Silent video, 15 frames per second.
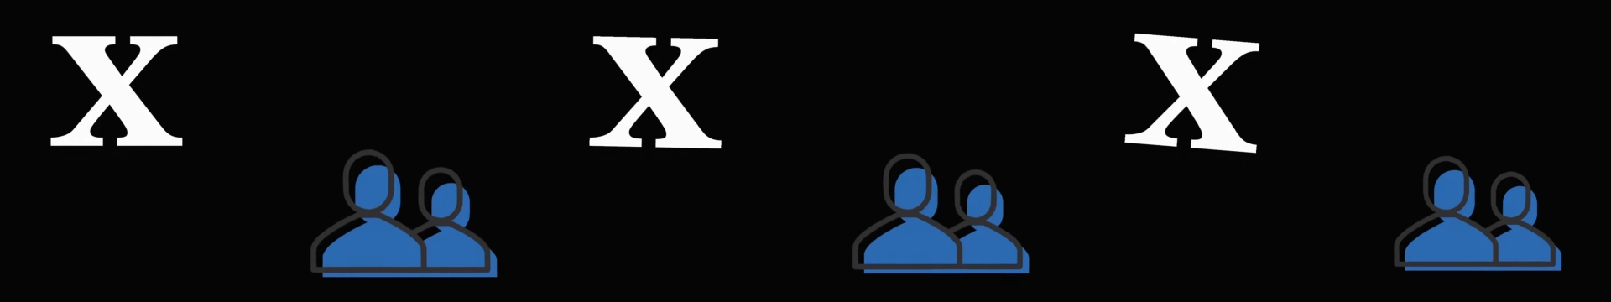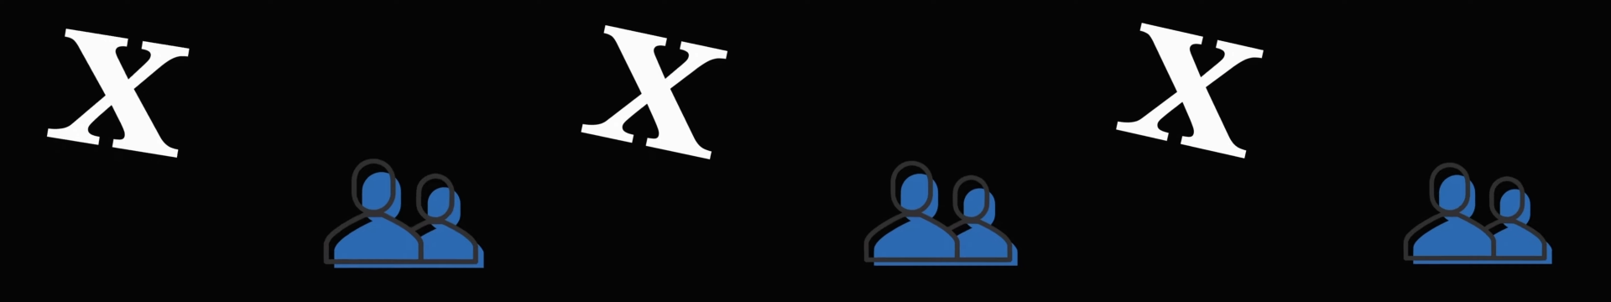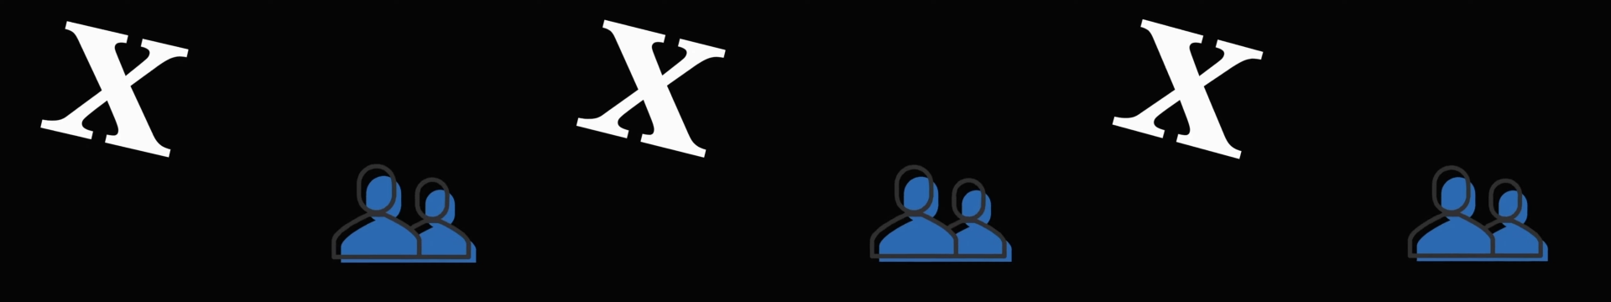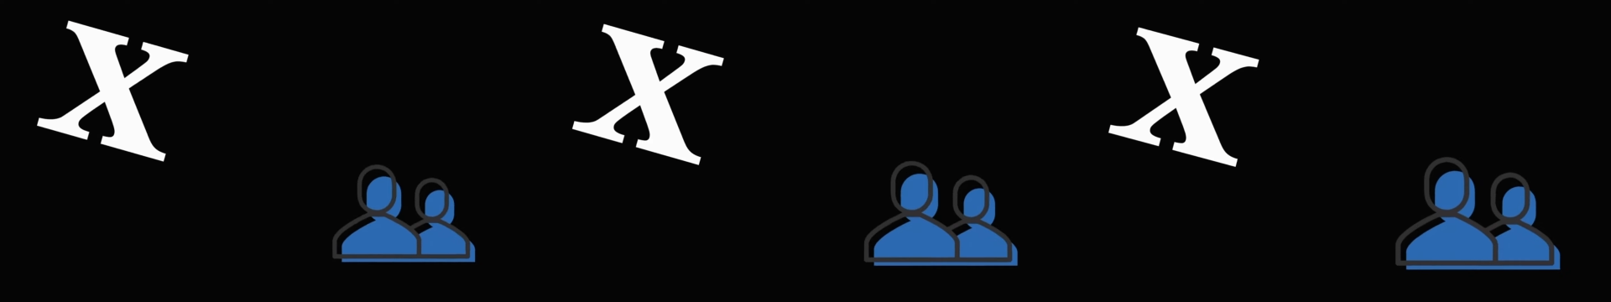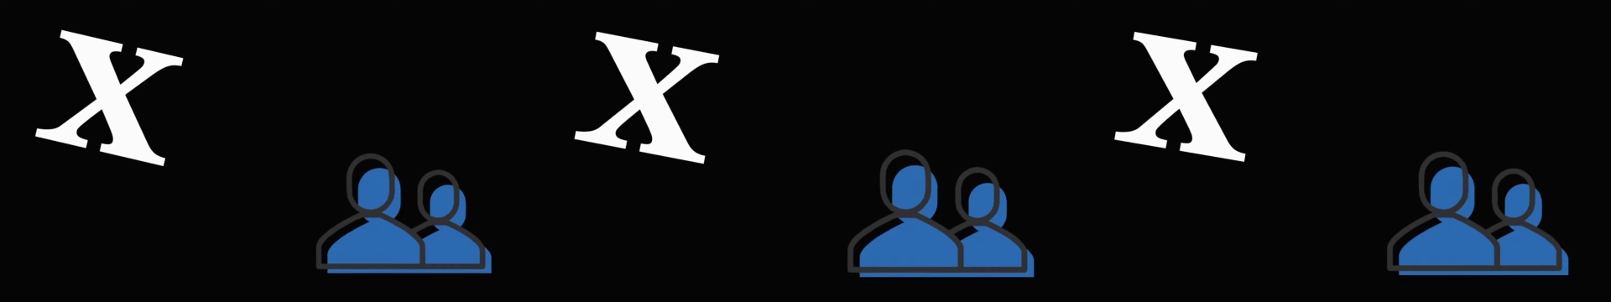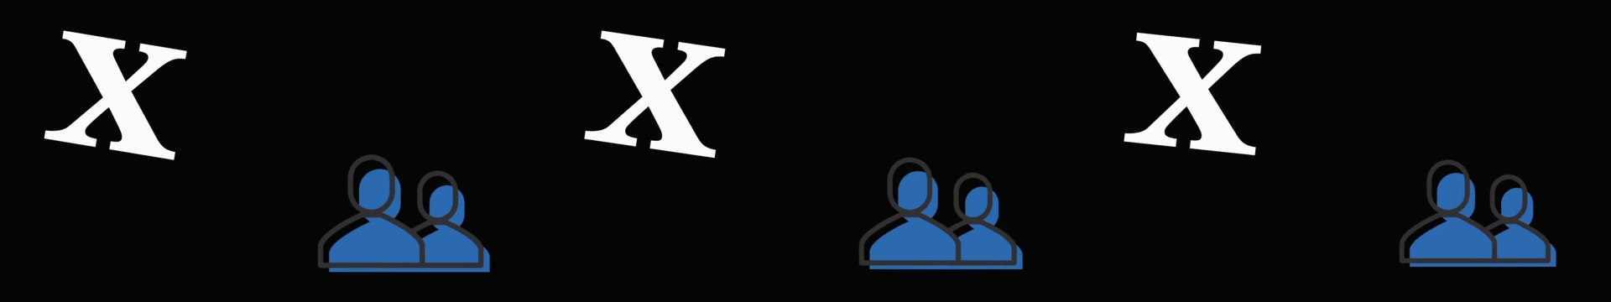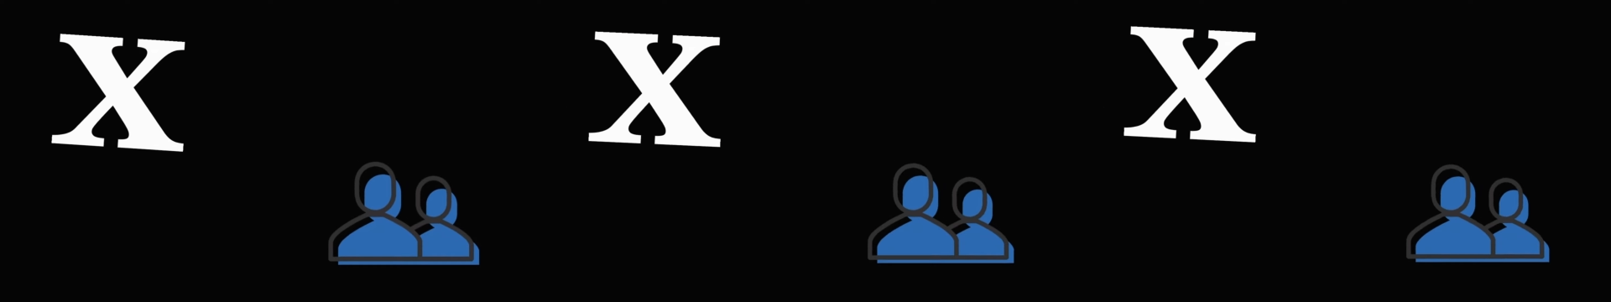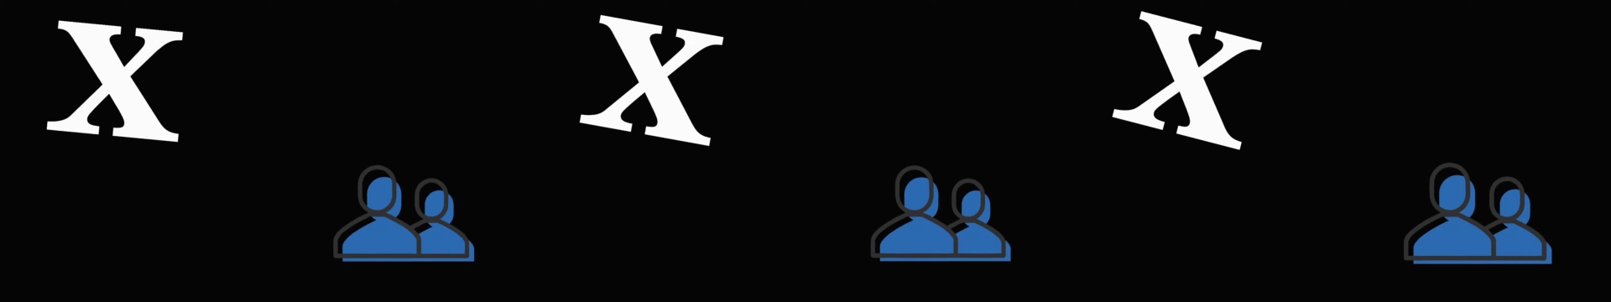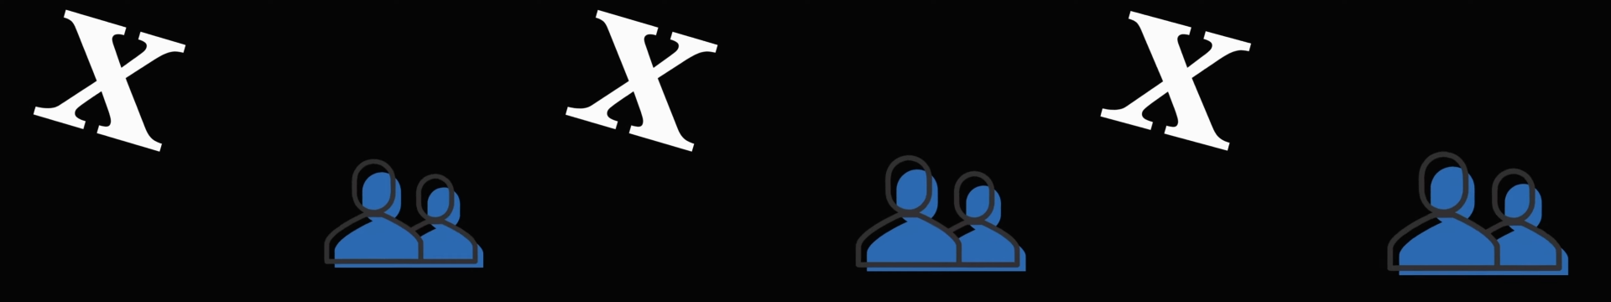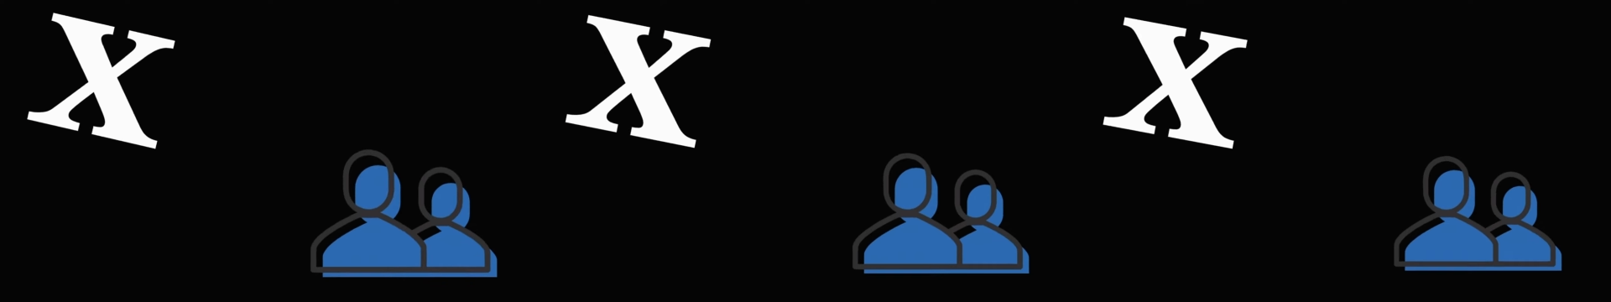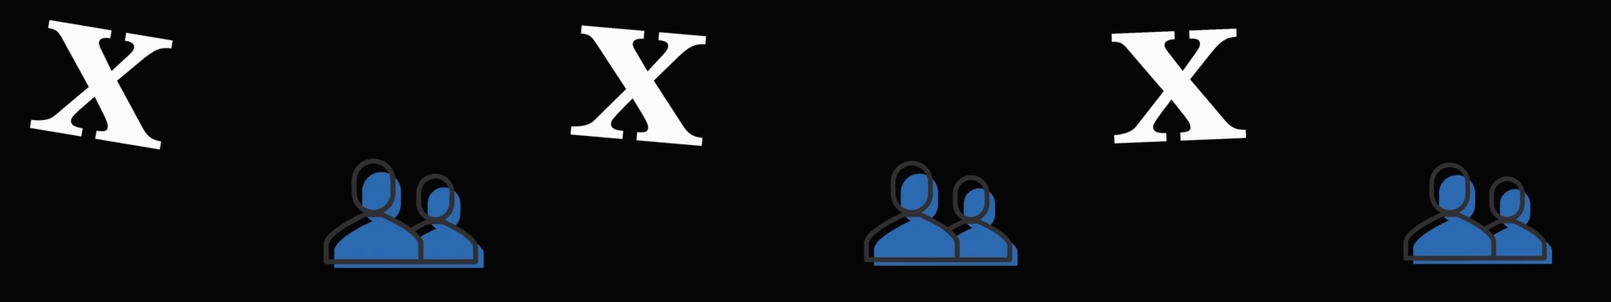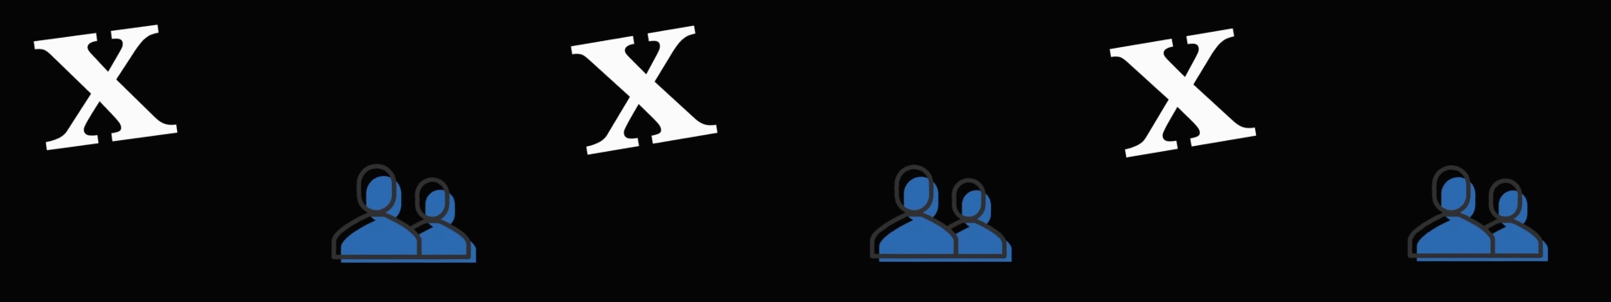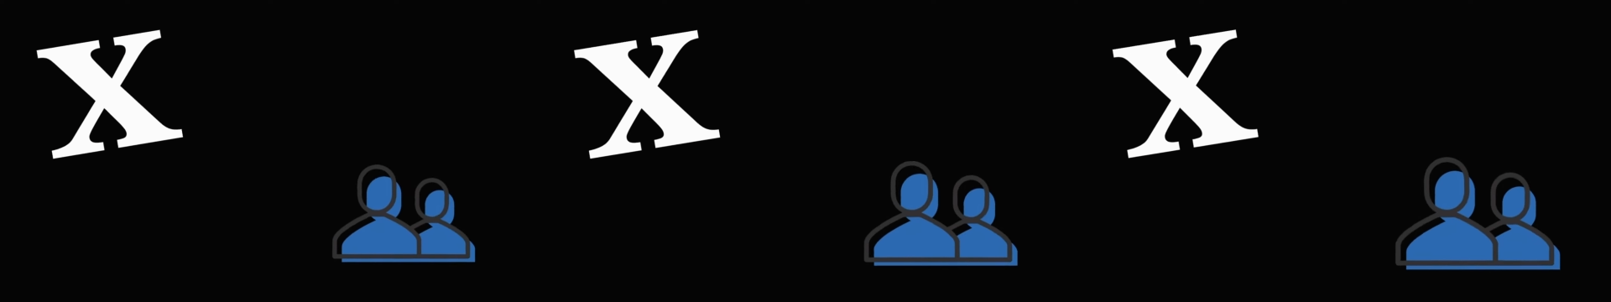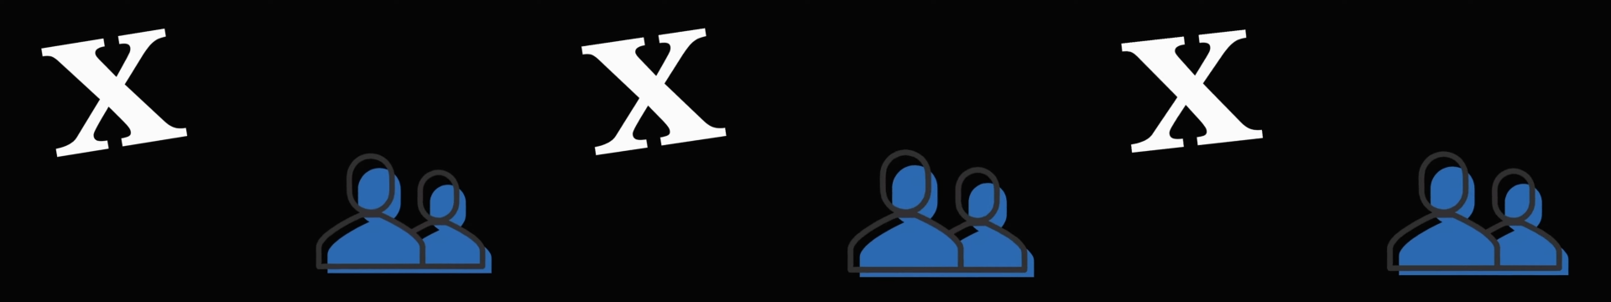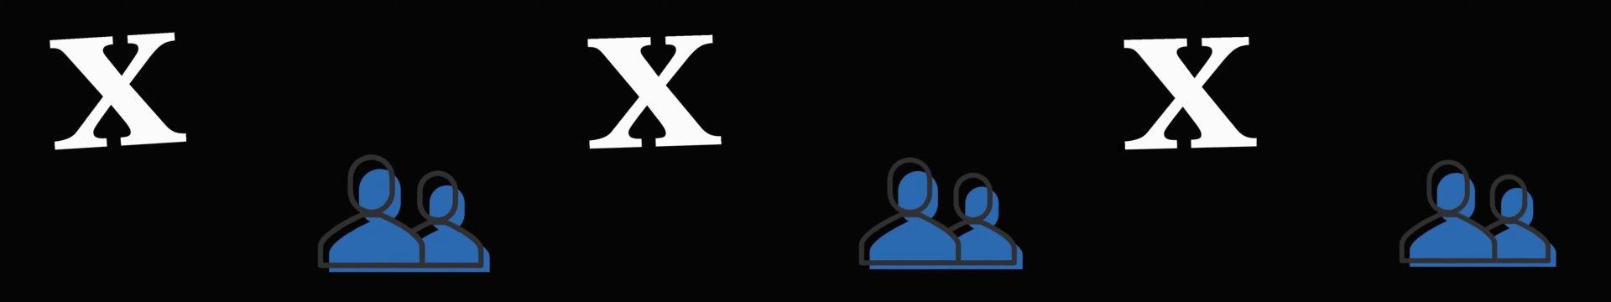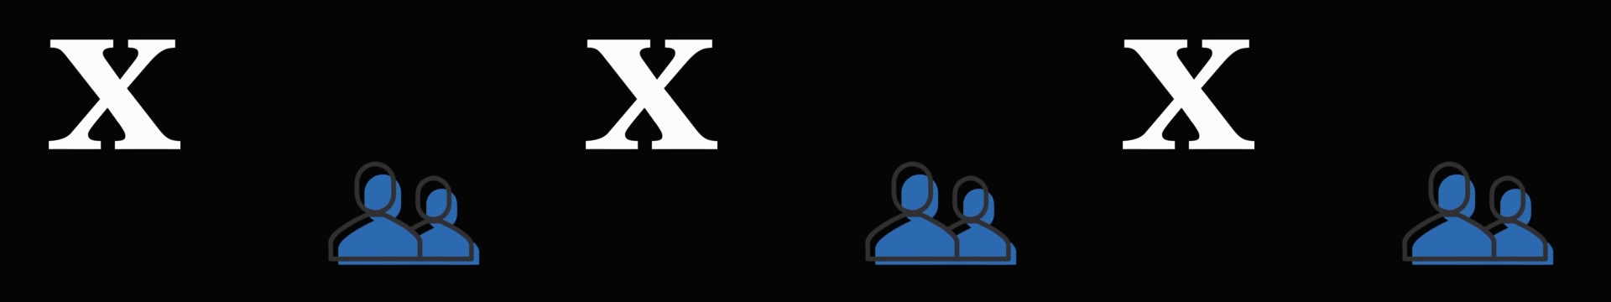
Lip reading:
[unreadable: no face in view]